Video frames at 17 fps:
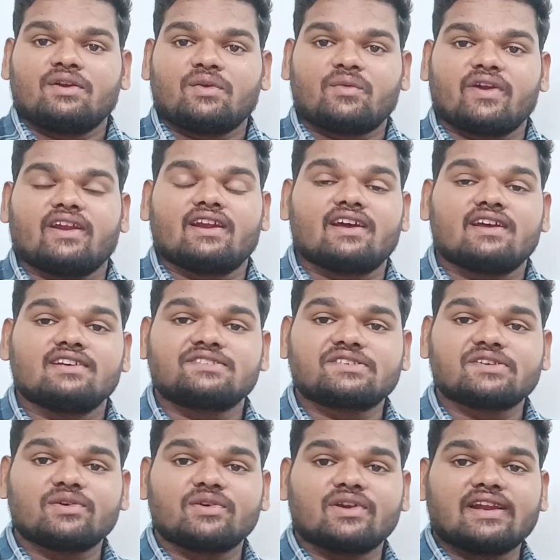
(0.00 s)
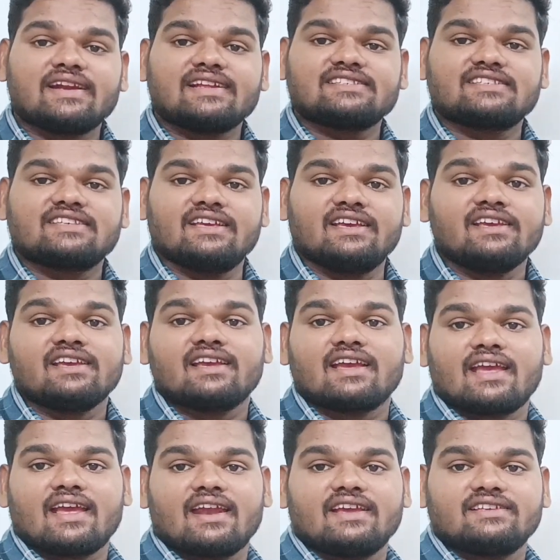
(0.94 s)
Right. So let us see
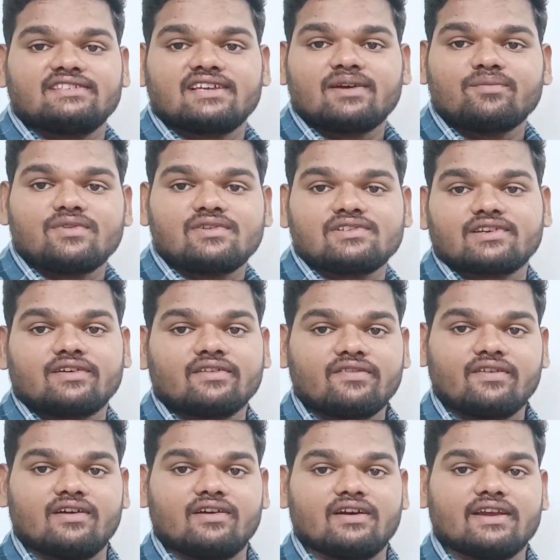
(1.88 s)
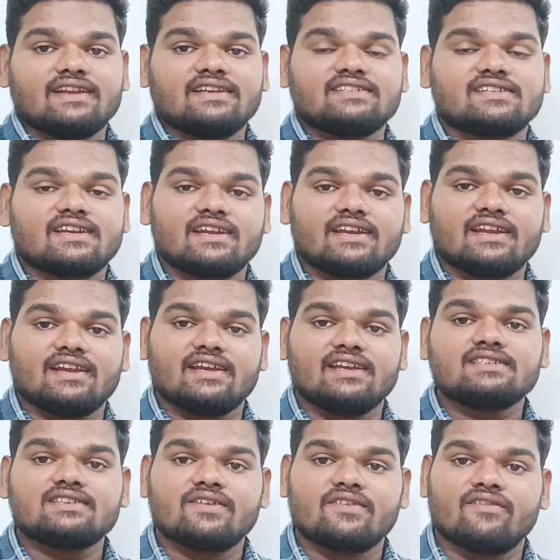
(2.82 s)
an examples of
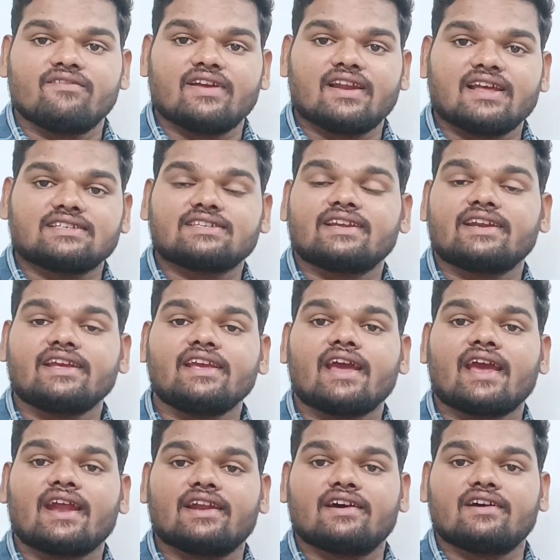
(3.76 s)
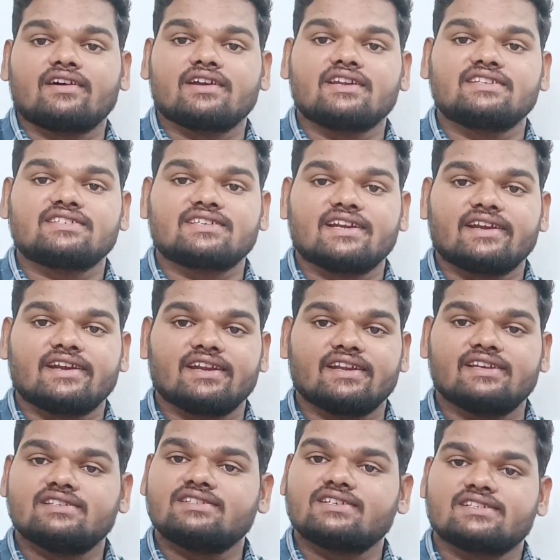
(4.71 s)
instantaneous velocity and
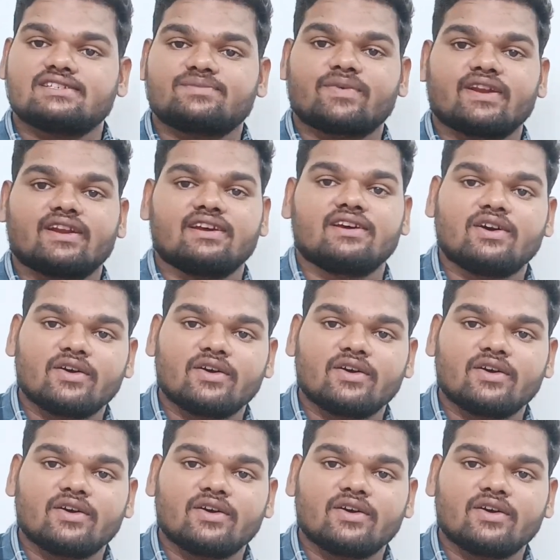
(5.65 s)
instantaneous speed.